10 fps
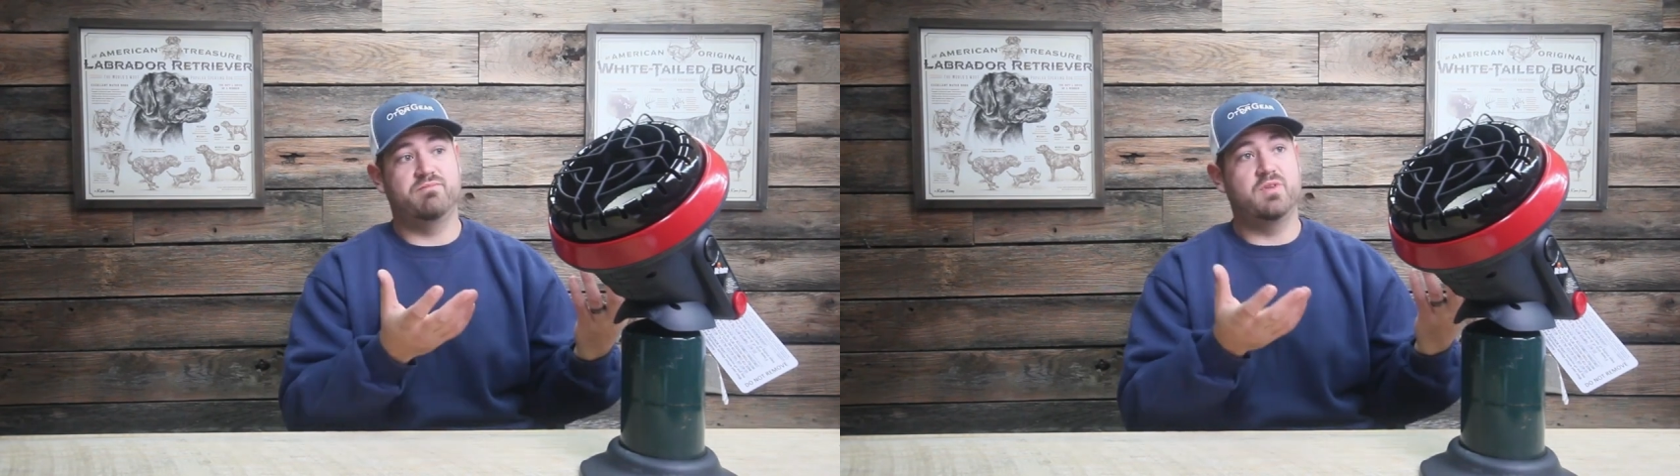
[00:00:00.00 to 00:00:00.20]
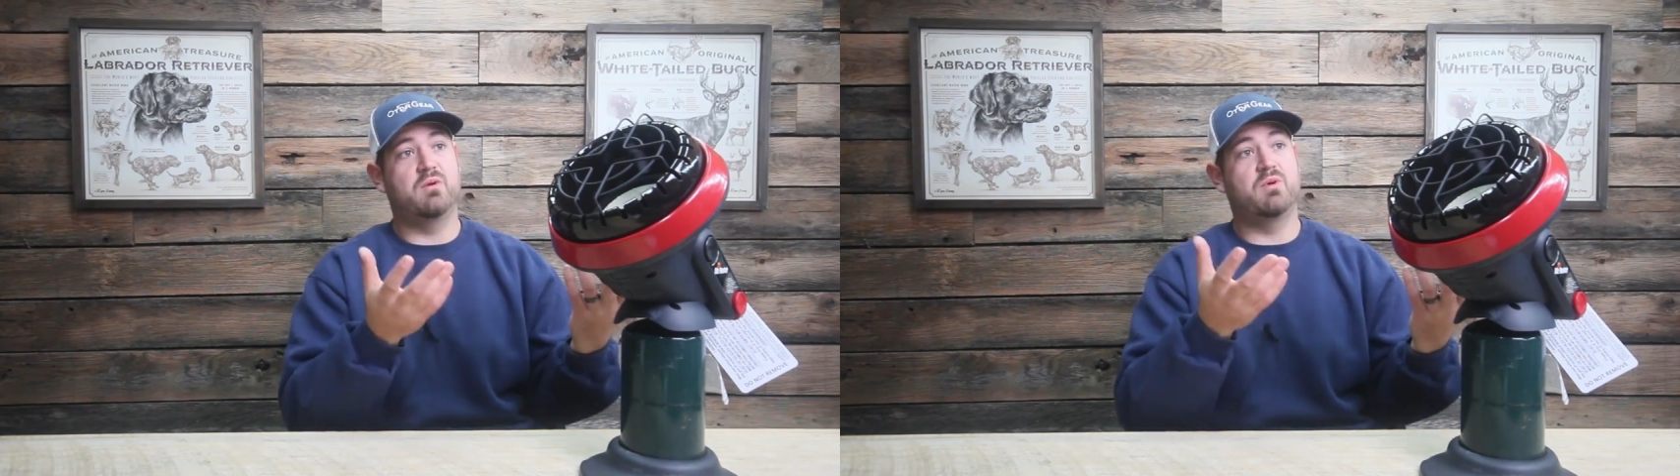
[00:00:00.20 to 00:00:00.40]

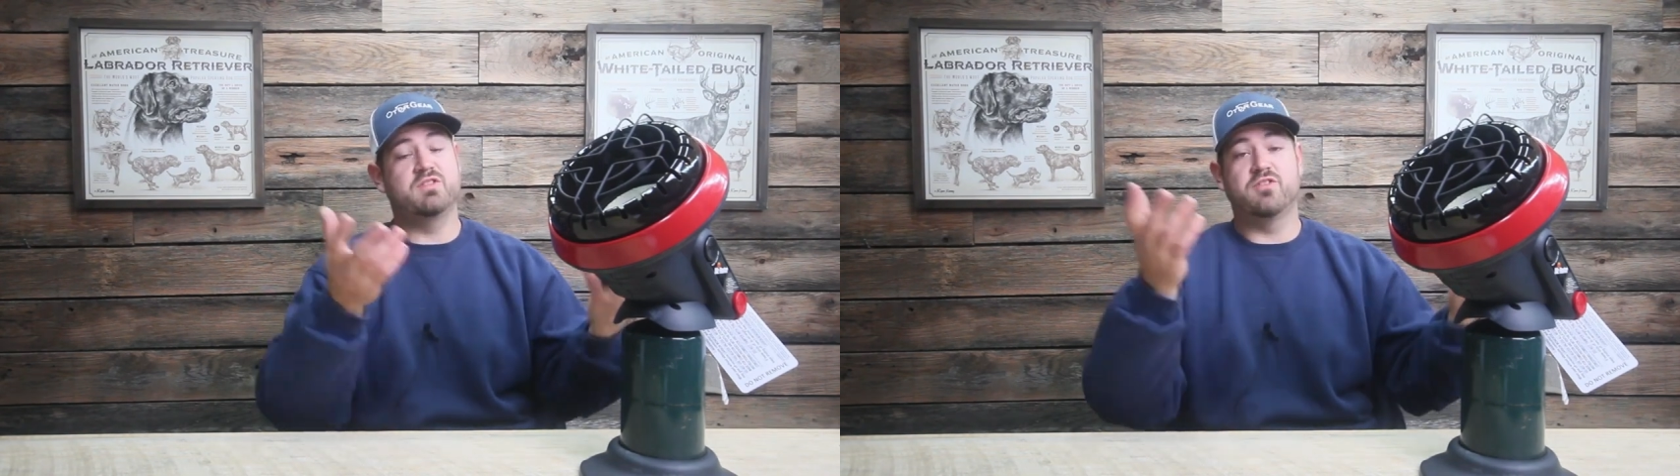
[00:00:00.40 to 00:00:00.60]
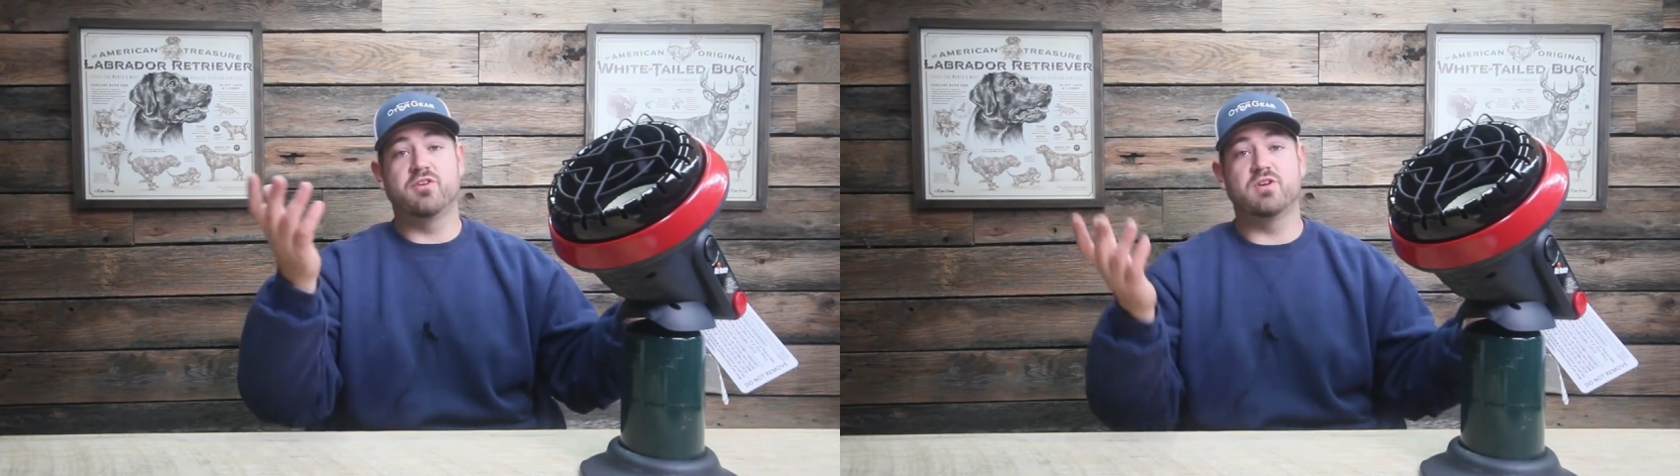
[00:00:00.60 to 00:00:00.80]
You know, when
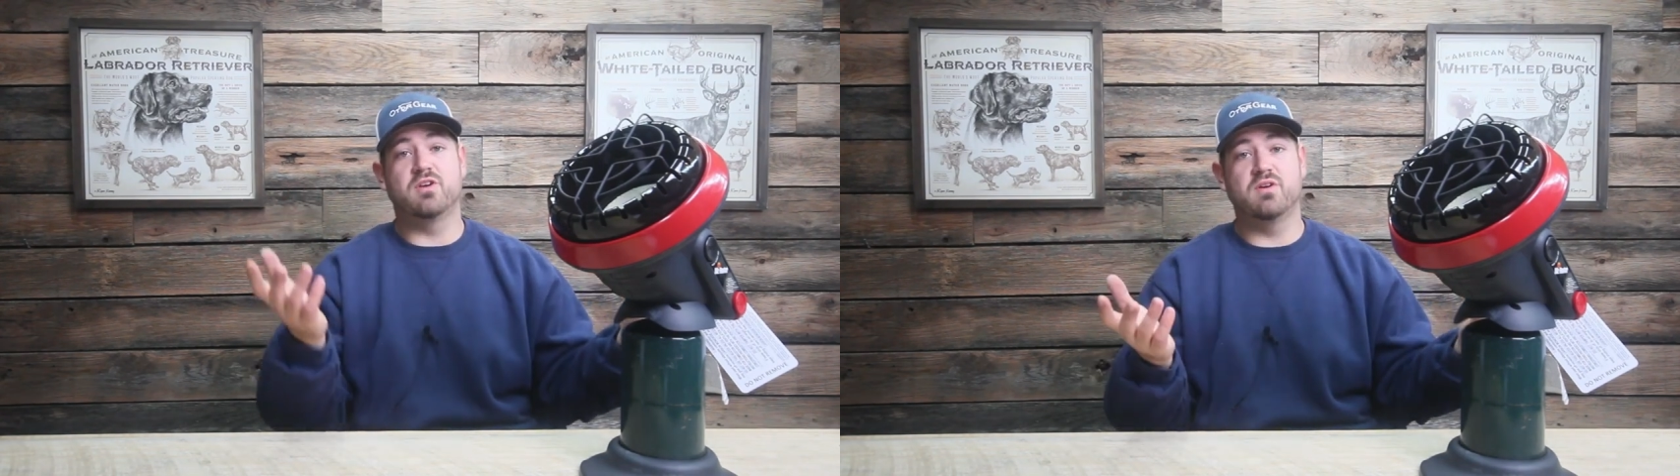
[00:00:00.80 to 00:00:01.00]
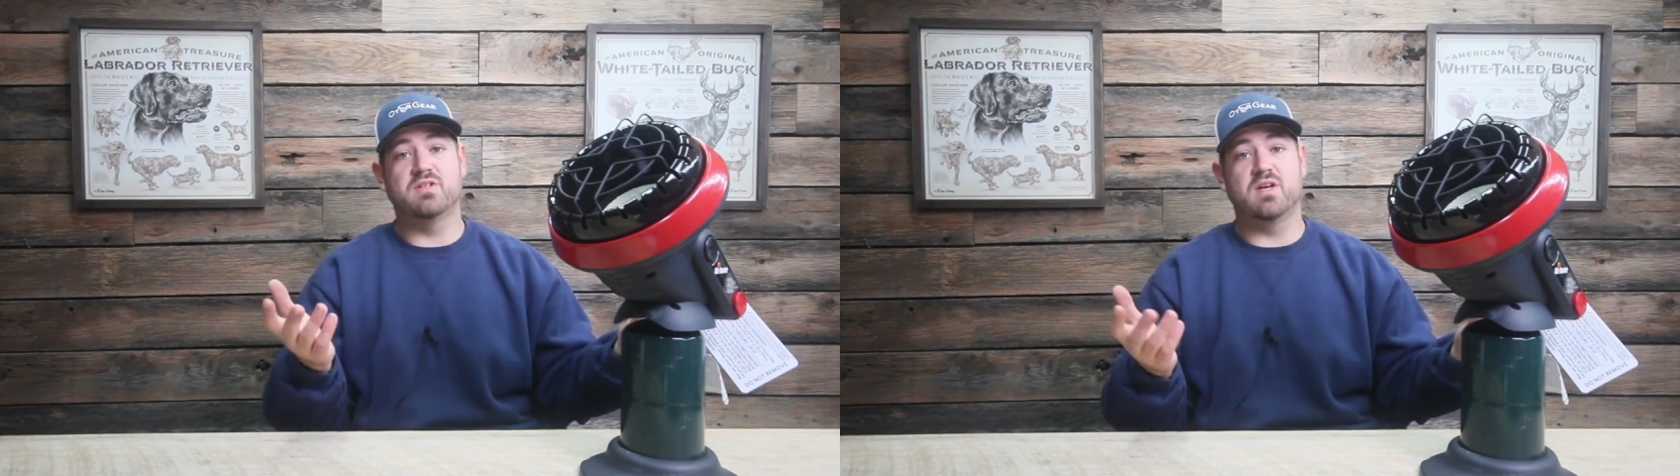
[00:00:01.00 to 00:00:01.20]
it's 30
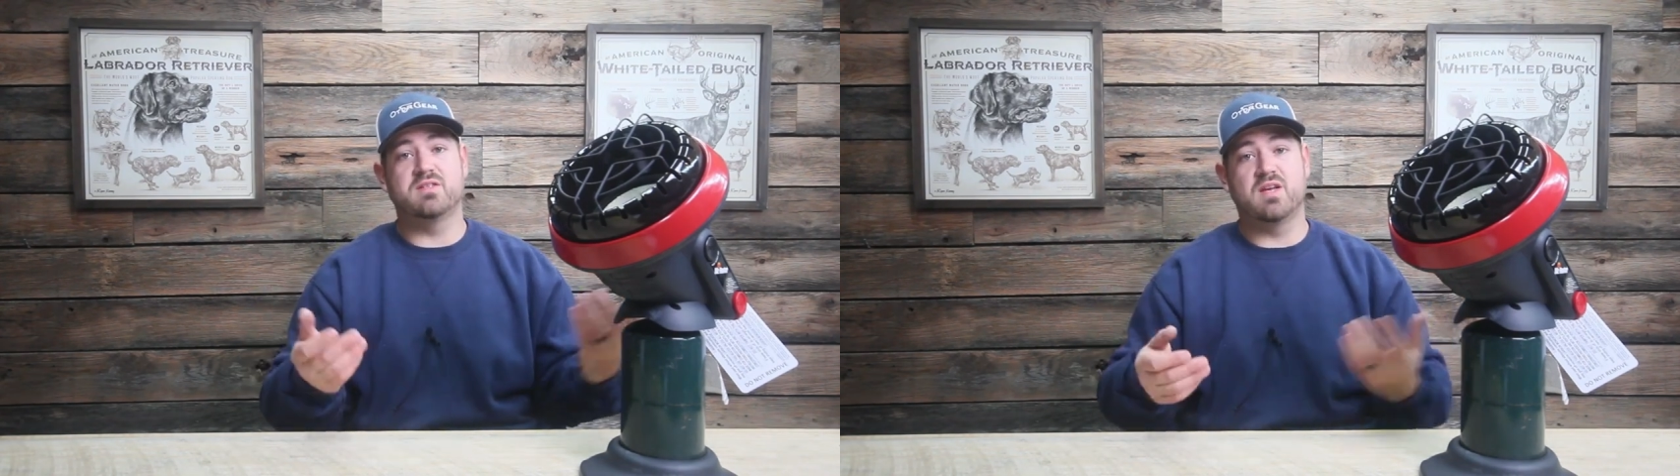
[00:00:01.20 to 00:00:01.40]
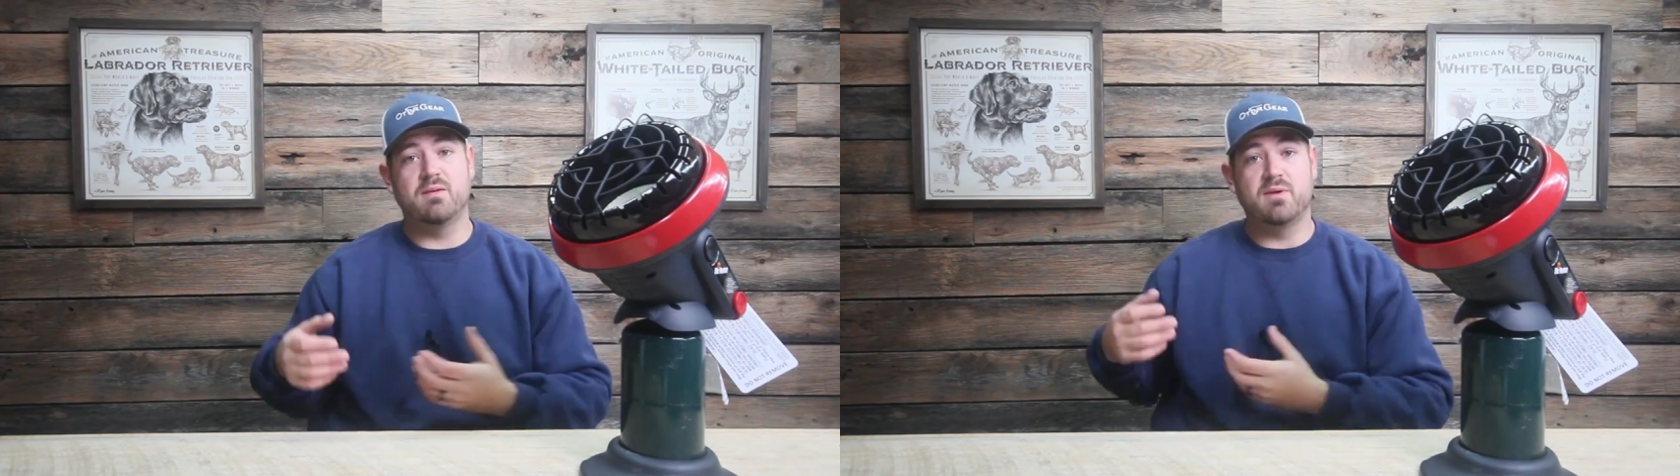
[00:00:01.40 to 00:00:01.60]
degrees
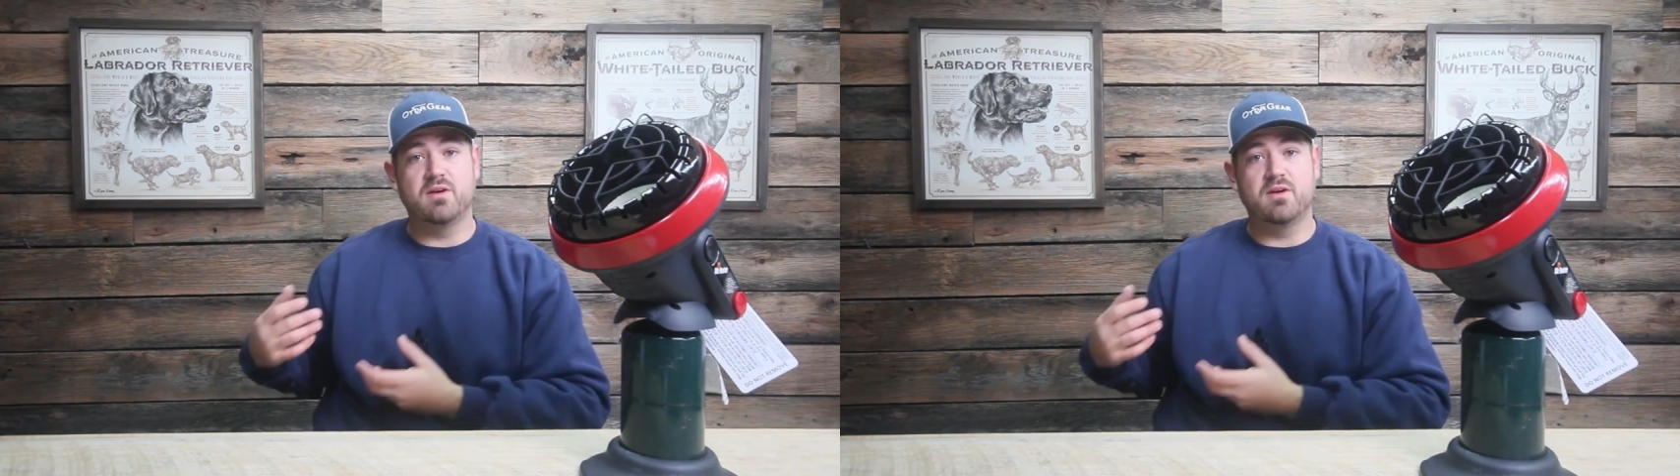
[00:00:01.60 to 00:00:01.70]
outside,